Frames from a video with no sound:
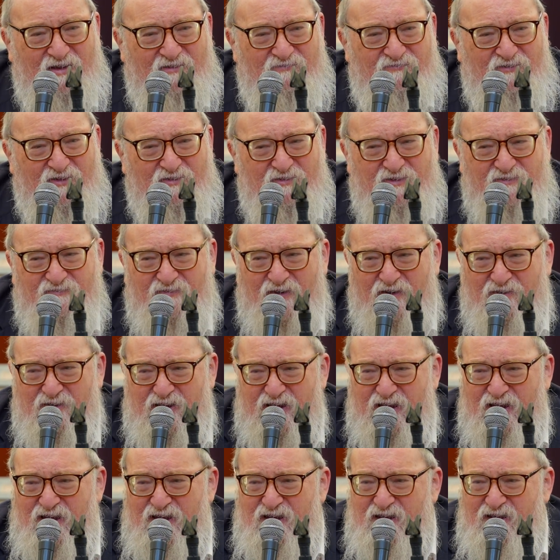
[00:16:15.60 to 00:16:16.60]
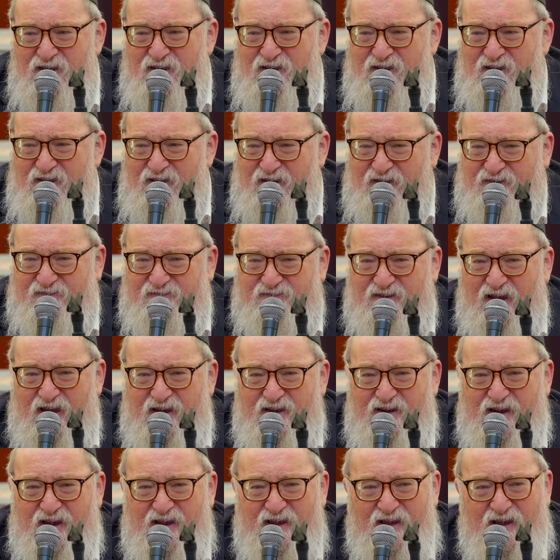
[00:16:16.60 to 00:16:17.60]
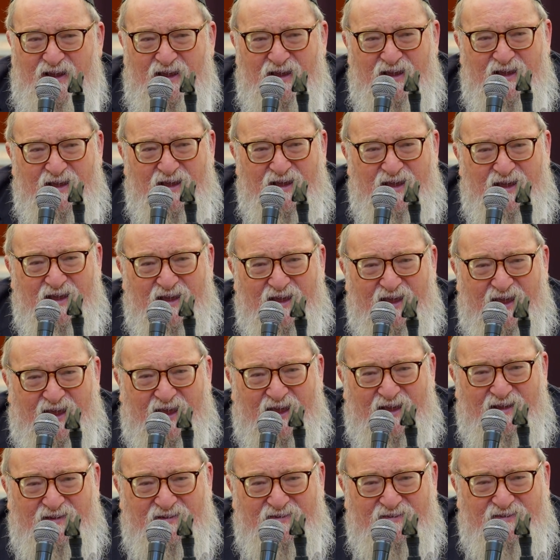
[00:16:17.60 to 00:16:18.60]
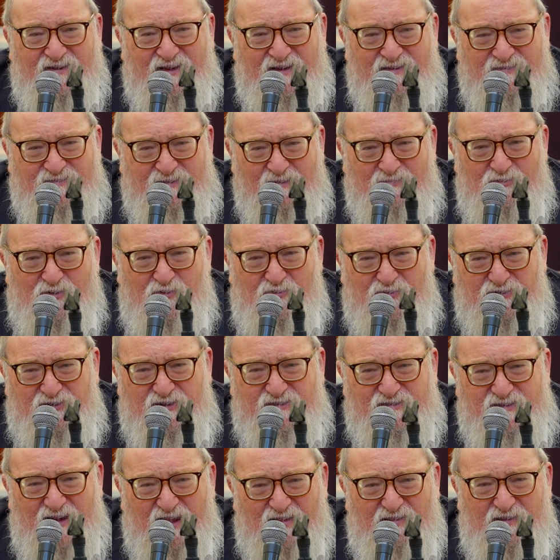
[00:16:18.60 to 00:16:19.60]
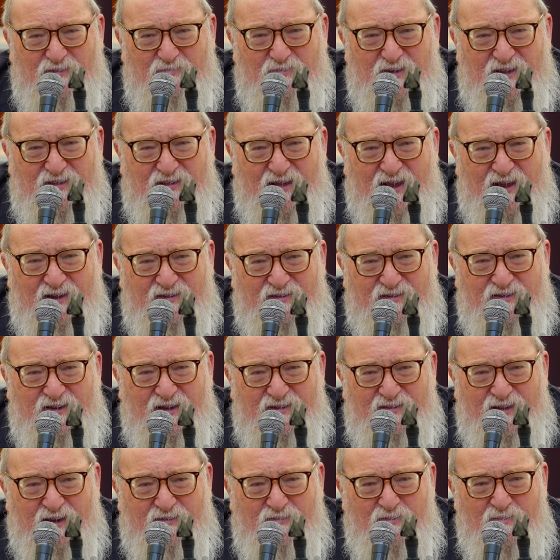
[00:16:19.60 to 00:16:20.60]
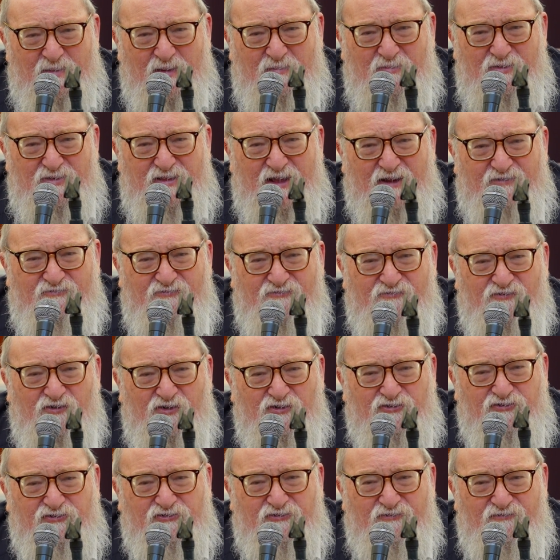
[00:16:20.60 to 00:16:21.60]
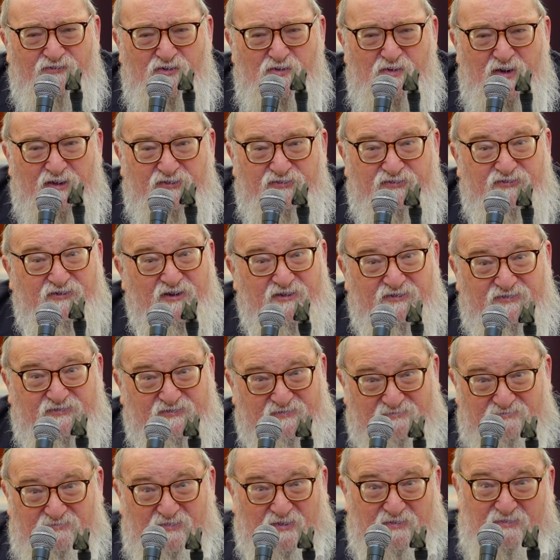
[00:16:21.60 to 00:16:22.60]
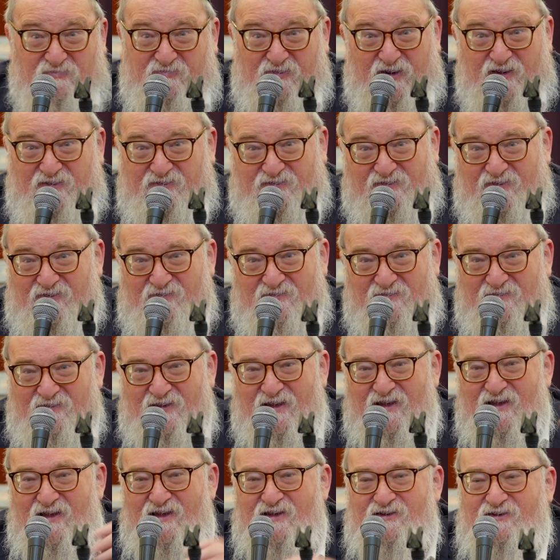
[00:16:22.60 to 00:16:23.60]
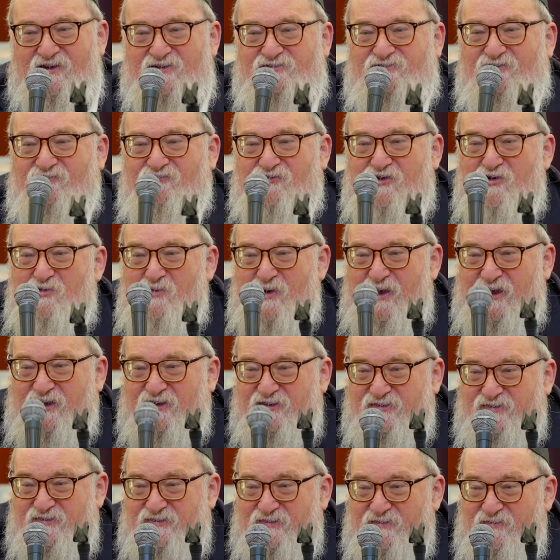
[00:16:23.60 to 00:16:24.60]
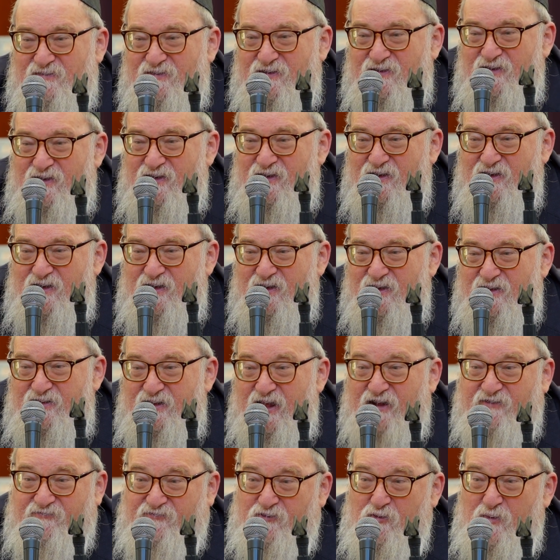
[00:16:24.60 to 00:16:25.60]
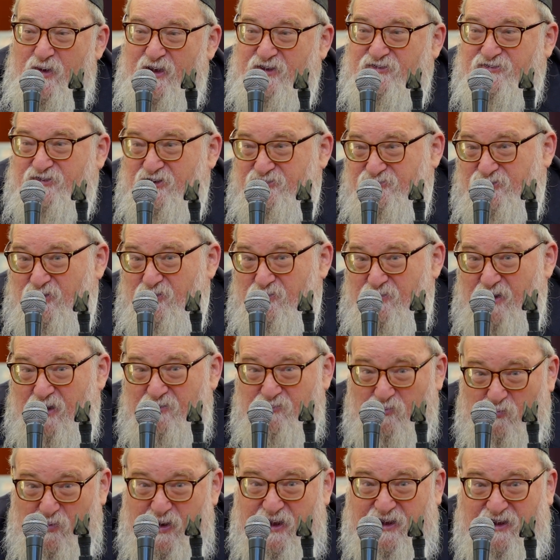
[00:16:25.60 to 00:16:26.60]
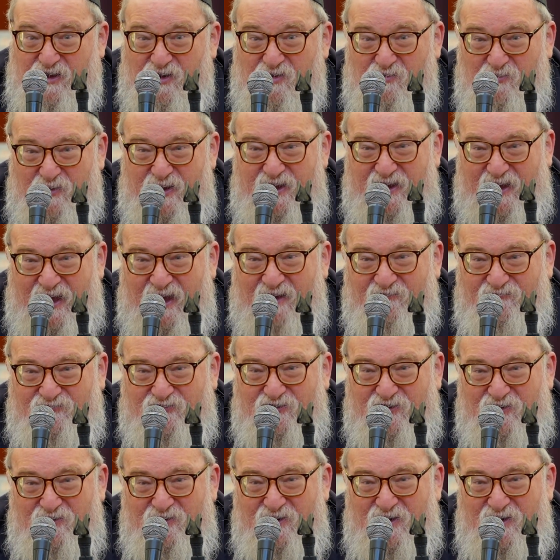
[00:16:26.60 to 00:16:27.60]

Very, very exciting. And someone was just telling me that they remember that first Shavuos, just a few weeks. Not a few weeks, just around a week after,